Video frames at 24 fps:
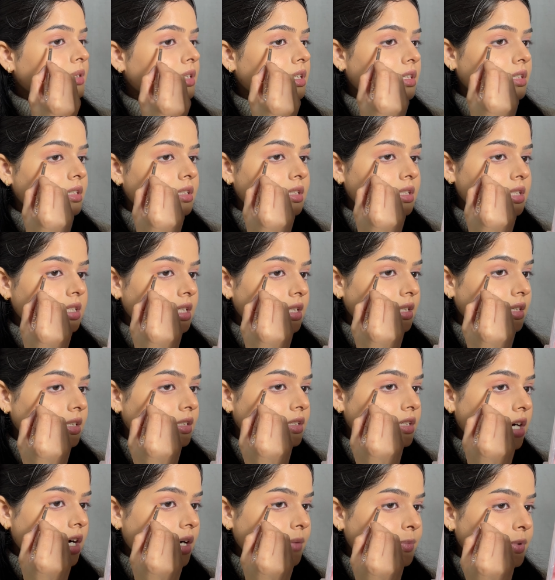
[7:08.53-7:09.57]
going to take
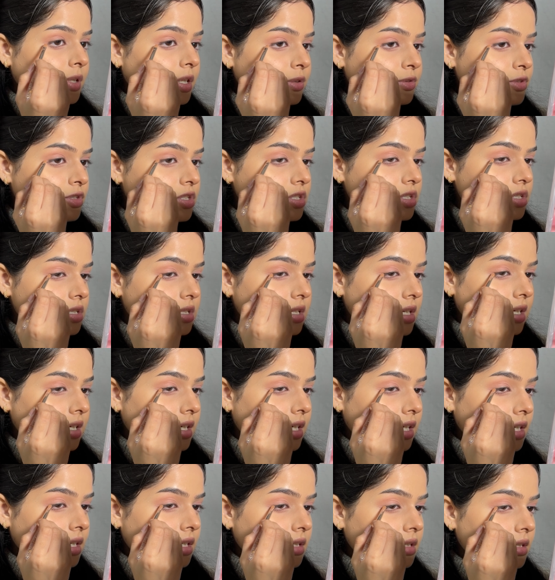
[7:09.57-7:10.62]
the dark brown
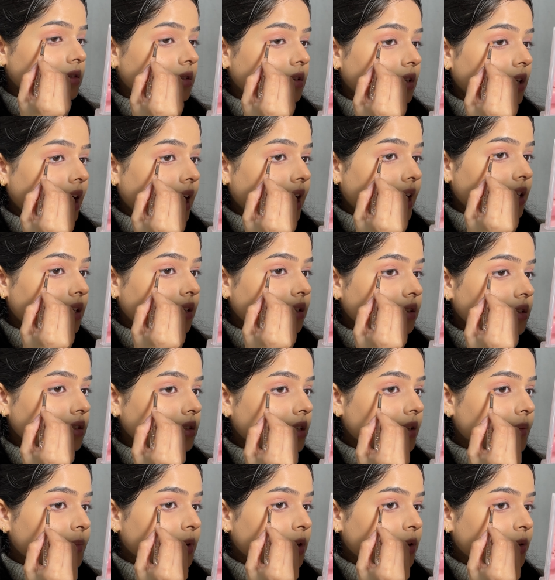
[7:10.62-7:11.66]
shade. The
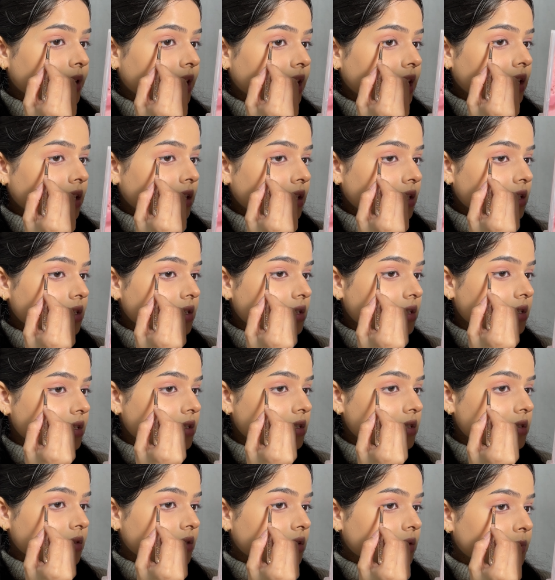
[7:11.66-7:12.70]
eyeliner that I'm creating
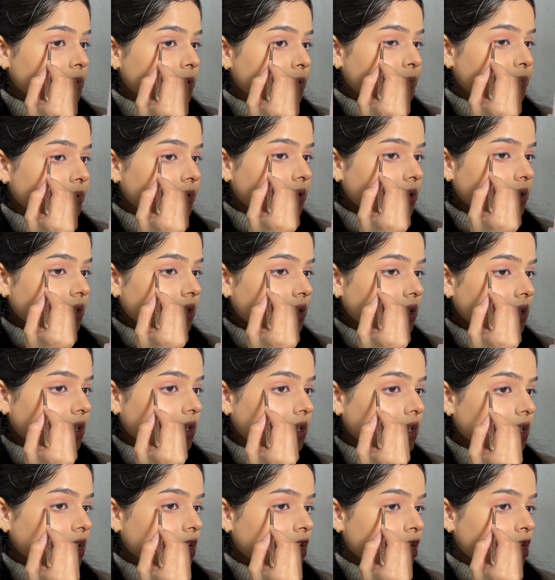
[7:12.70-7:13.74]
is going to be pretty
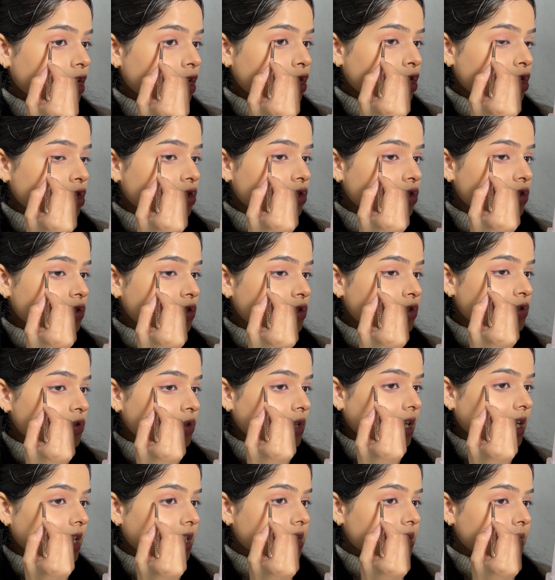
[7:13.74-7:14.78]
like
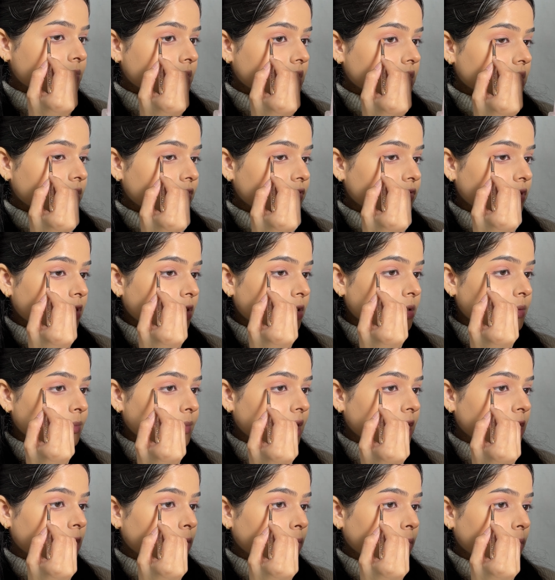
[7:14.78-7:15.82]
straight. I'm gonna follow
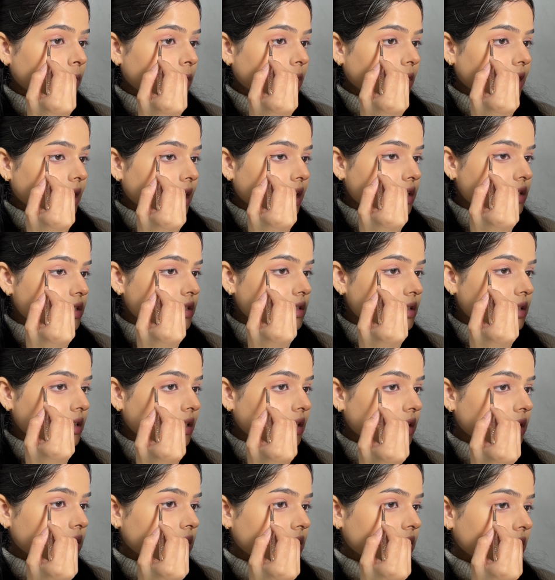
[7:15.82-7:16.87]
my lower lash
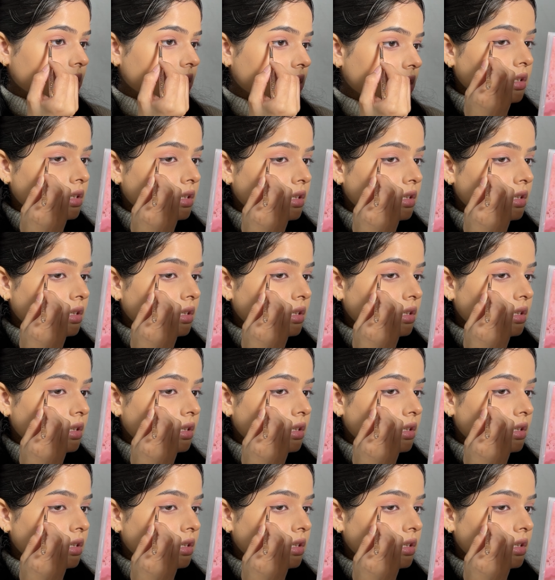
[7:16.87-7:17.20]
line.